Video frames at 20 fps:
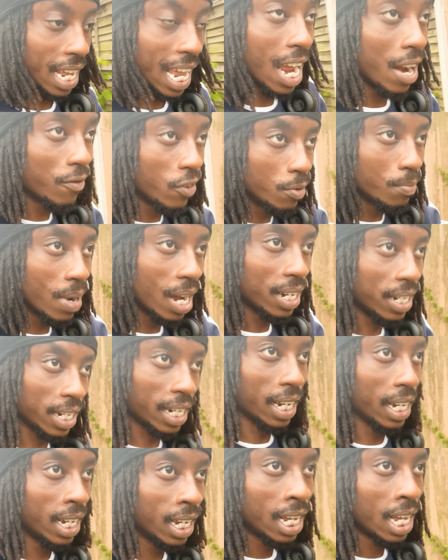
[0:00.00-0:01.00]
Every man,
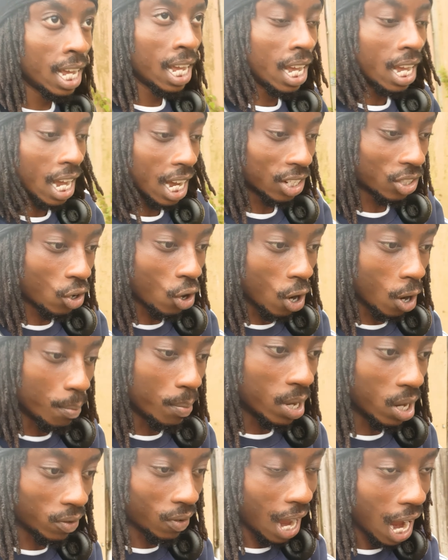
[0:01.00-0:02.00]
yeah, has got a
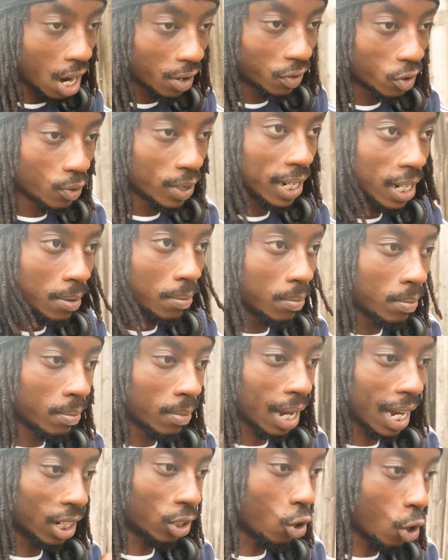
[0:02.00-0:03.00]
bit of alpha in him
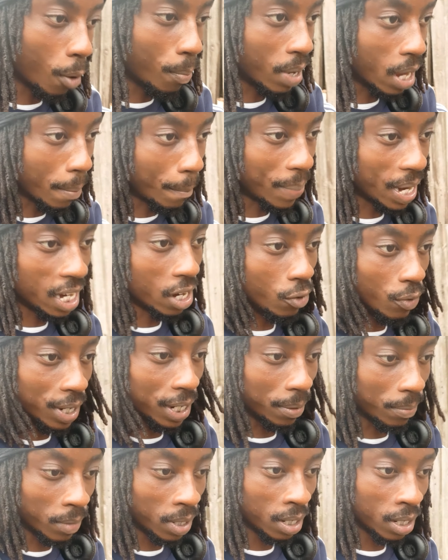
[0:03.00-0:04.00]
and got a bit of beta in
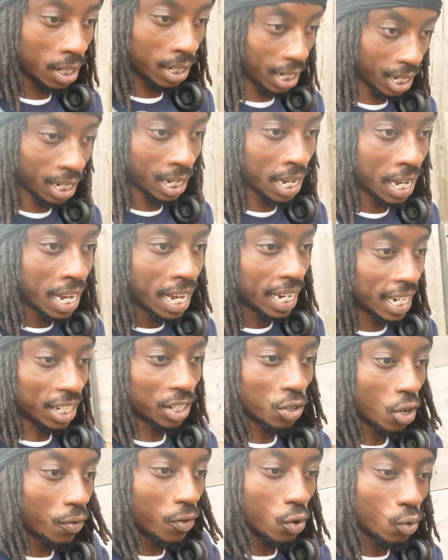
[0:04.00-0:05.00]
him. Yeah, there's
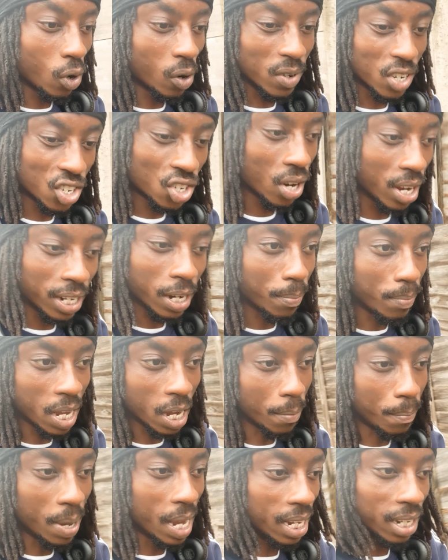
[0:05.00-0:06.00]
nothing wrong with showing a bit
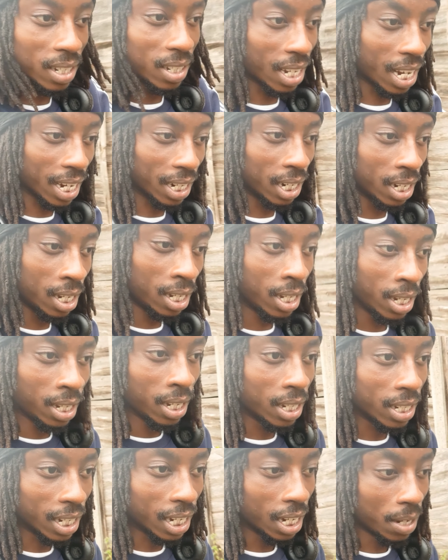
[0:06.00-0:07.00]
of beta side.
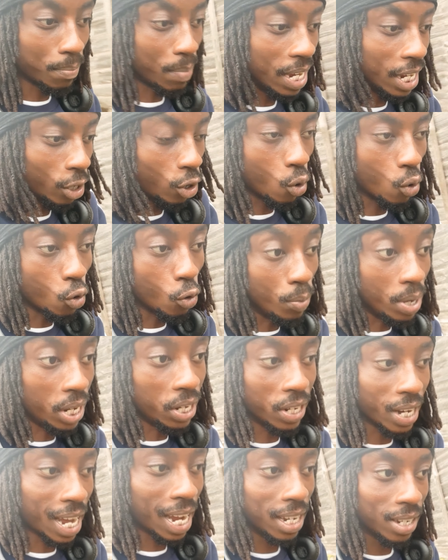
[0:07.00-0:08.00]
Yeah, being cool,
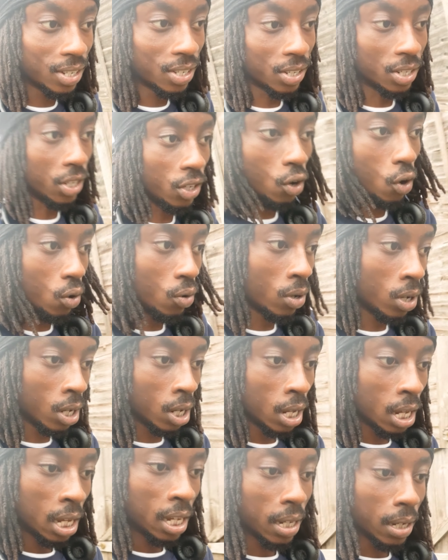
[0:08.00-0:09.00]
being nice, you
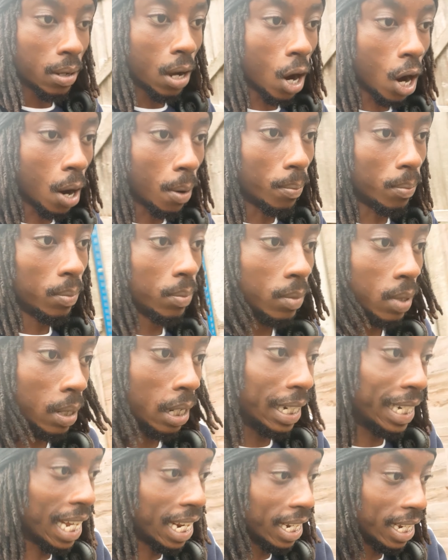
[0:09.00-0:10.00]
know,
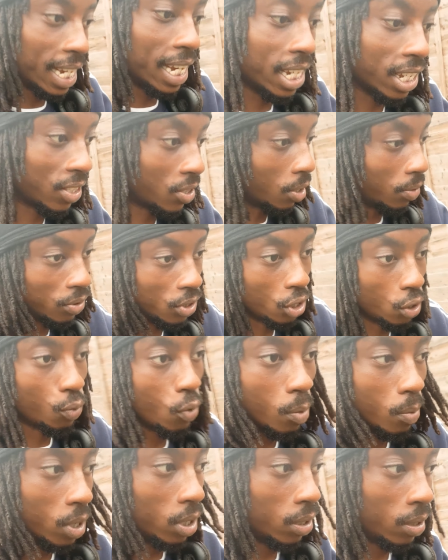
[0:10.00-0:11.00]
dedicate yourself to your
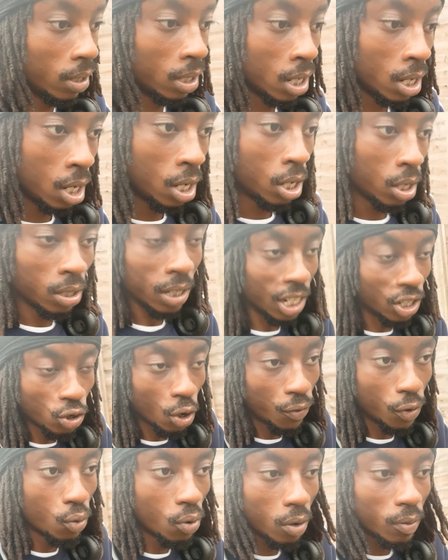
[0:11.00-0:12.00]
woman. There's
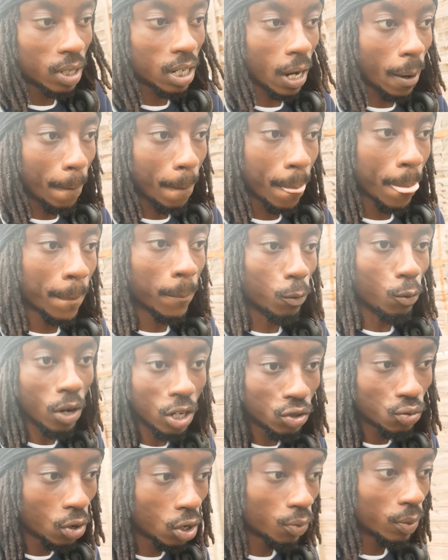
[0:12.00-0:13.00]
nothing wrong with that. What
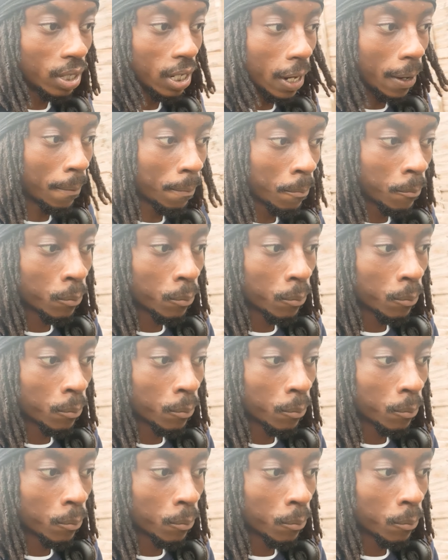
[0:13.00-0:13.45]
is wrong with that?